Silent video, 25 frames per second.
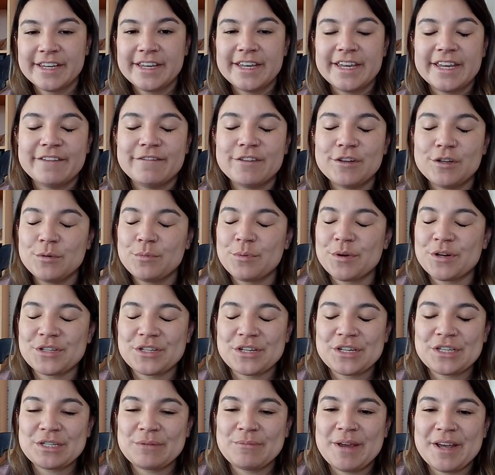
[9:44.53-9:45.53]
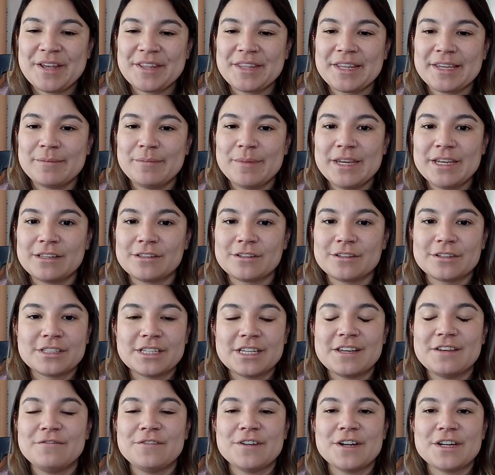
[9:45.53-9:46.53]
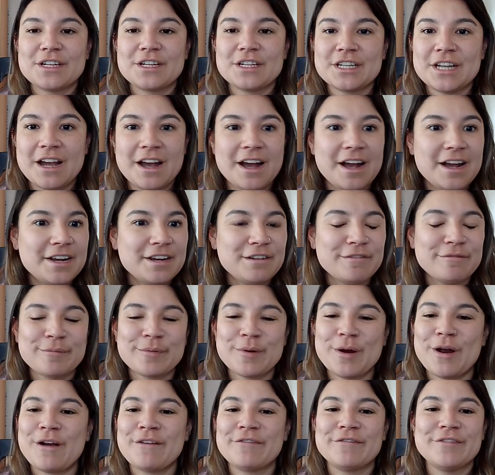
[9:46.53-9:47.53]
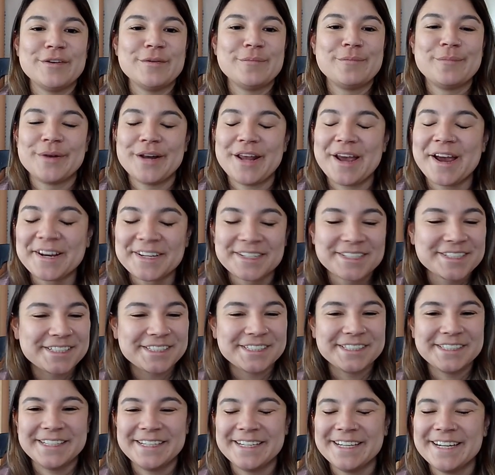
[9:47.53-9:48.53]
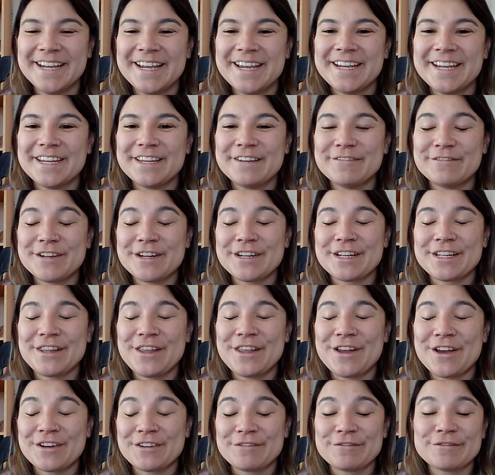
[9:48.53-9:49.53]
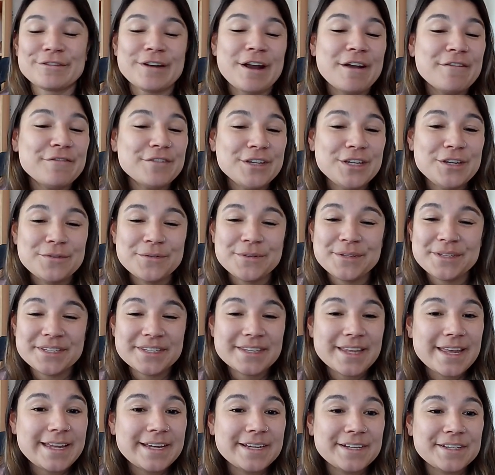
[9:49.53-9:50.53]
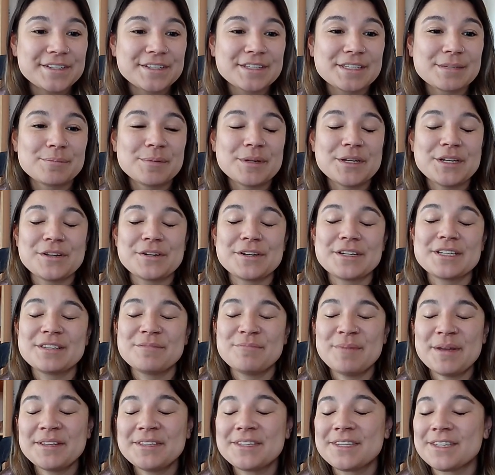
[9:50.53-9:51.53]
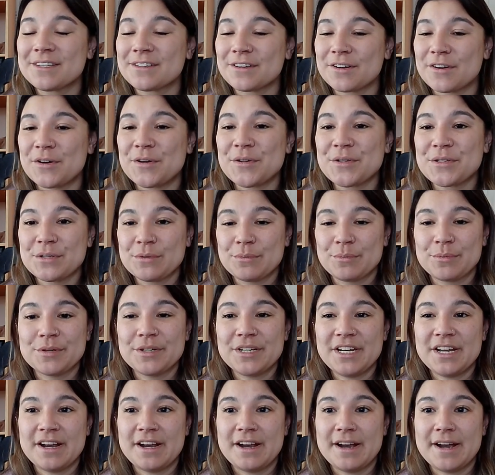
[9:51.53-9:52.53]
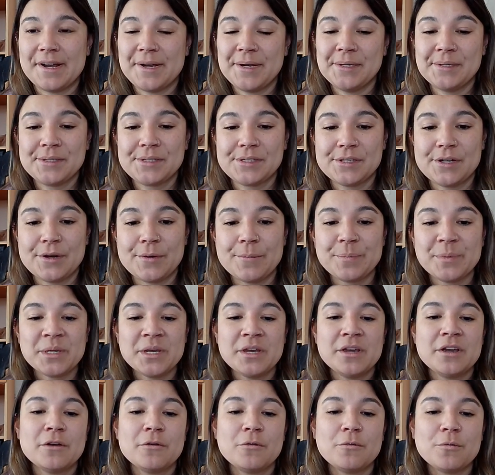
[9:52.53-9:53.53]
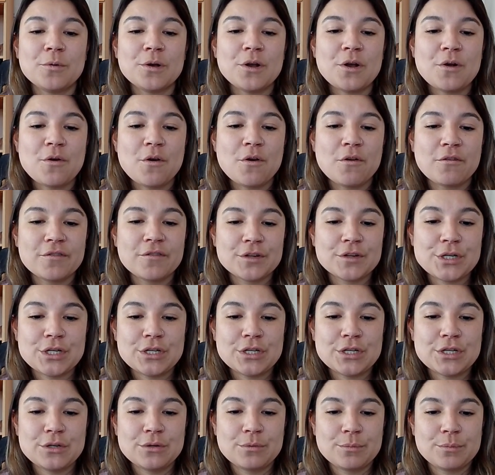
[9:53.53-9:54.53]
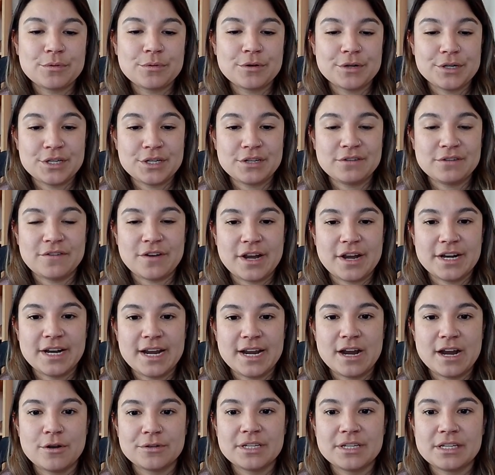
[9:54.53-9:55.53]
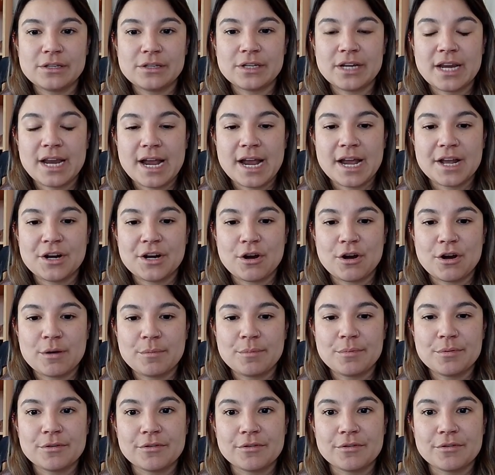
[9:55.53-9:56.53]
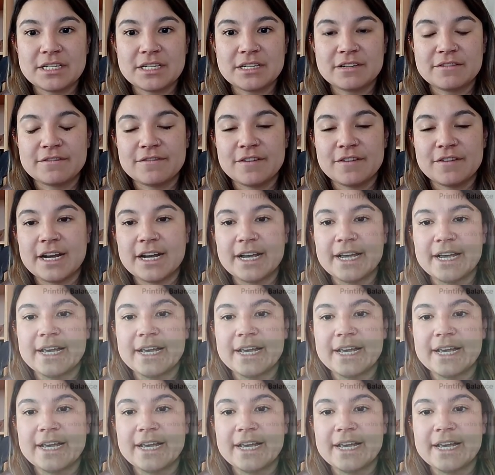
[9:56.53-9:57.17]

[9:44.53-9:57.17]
if you do print on demand like me, it looks like you've done a ton of profit, but actually you've done a lot of revenue and sales, but your expenses are also pretty high. So We'll go over to Printify now to look at our Printify